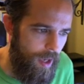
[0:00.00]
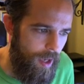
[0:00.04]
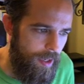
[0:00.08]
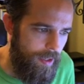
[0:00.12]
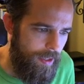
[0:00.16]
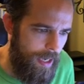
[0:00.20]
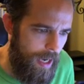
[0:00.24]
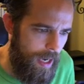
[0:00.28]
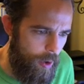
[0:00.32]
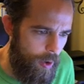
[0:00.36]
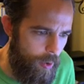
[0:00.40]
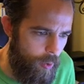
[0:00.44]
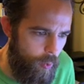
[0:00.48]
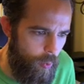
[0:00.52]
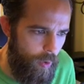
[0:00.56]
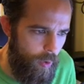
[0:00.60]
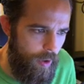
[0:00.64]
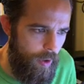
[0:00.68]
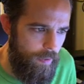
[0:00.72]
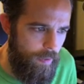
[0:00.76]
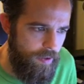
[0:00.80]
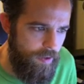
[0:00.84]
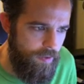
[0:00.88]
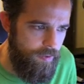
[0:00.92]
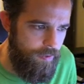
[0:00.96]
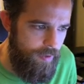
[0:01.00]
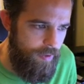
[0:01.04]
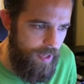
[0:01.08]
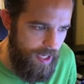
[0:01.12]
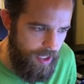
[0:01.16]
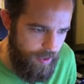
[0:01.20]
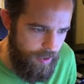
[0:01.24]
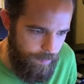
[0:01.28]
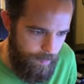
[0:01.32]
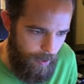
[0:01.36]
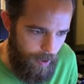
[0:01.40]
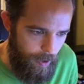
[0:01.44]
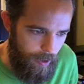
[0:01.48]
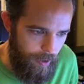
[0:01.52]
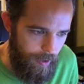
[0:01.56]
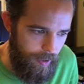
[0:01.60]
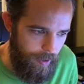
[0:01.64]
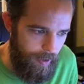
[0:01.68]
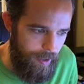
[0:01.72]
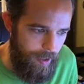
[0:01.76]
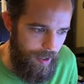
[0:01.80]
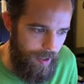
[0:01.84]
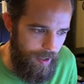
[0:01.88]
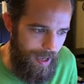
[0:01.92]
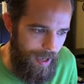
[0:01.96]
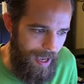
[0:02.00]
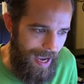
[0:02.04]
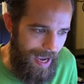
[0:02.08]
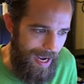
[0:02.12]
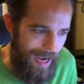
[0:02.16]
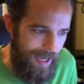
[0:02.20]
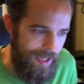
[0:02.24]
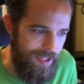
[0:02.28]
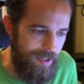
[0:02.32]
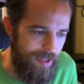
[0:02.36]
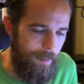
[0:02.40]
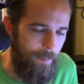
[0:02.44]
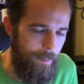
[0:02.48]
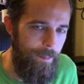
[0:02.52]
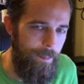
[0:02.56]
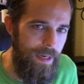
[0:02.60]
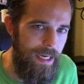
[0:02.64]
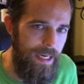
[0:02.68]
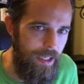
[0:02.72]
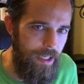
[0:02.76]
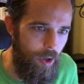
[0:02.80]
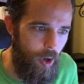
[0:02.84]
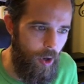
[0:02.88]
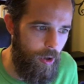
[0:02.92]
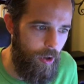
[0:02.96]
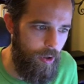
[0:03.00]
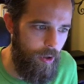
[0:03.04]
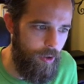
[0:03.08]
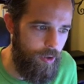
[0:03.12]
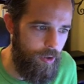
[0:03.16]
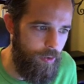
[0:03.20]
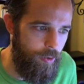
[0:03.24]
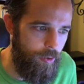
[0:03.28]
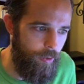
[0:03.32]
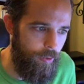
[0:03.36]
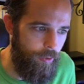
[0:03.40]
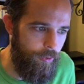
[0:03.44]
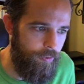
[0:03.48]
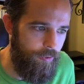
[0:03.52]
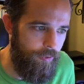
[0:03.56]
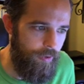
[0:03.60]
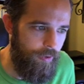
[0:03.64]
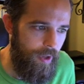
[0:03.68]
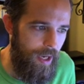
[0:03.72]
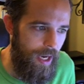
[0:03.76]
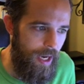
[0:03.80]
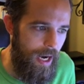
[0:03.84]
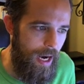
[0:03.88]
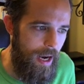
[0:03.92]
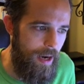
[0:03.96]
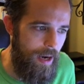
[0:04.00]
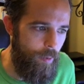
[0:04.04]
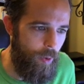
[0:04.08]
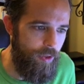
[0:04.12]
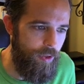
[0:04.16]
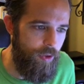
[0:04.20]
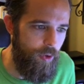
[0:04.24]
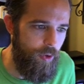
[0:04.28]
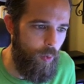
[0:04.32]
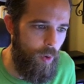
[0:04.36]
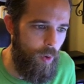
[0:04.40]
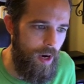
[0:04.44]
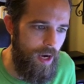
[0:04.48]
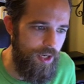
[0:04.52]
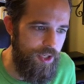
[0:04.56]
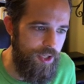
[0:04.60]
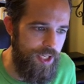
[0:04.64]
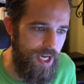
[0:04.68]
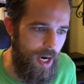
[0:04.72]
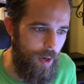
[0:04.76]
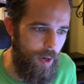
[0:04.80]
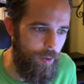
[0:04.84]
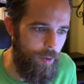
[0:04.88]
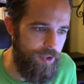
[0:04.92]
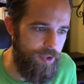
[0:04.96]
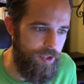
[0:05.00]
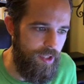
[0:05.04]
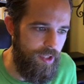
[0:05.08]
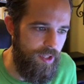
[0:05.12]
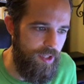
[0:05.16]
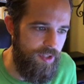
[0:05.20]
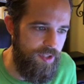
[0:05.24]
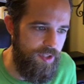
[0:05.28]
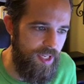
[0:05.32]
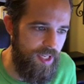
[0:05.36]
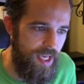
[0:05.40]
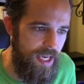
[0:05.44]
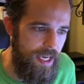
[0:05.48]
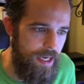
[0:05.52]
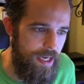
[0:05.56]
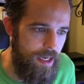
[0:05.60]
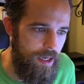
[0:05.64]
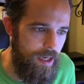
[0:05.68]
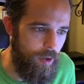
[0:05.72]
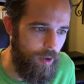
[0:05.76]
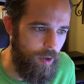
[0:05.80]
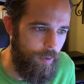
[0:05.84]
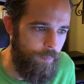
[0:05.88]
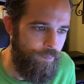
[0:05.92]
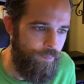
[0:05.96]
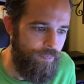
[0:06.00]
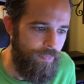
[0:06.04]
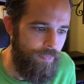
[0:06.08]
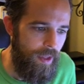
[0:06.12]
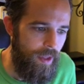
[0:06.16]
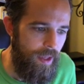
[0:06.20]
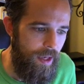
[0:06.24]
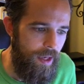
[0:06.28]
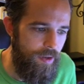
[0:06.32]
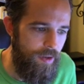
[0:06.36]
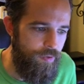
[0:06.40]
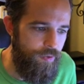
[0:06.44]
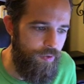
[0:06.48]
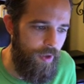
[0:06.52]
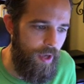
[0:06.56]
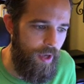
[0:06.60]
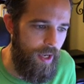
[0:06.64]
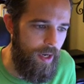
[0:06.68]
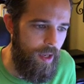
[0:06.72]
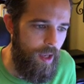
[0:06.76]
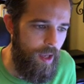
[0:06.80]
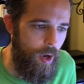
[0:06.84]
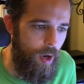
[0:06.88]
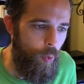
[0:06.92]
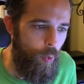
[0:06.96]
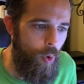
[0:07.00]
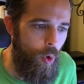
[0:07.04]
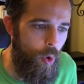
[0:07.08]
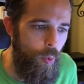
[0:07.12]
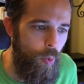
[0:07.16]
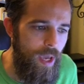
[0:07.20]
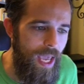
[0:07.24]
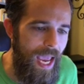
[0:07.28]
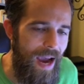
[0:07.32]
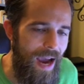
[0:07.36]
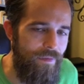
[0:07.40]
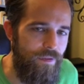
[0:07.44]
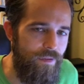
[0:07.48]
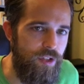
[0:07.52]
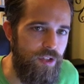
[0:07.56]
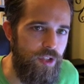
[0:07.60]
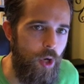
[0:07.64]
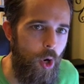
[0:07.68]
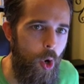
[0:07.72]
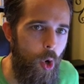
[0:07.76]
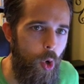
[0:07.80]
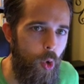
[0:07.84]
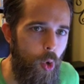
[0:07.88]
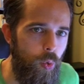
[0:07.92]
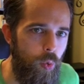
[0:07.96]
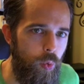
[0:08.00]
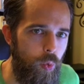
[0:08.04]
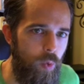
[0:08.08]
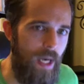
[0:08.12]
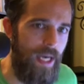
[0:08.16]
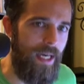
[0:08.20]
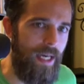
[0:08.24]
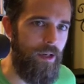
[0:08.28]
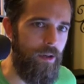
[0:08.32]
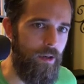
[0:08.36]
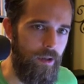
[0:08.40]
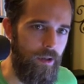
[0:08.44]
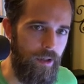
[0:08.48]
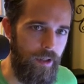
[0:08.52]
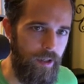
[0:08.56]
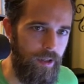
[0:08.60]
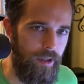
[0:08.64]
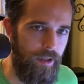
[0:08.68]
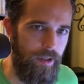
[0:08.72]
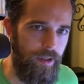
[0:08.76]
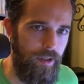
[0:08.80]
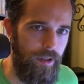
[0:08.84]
Now, this next part has many articles, and what the Watchtower is going to say here is that, well, we have this whole record,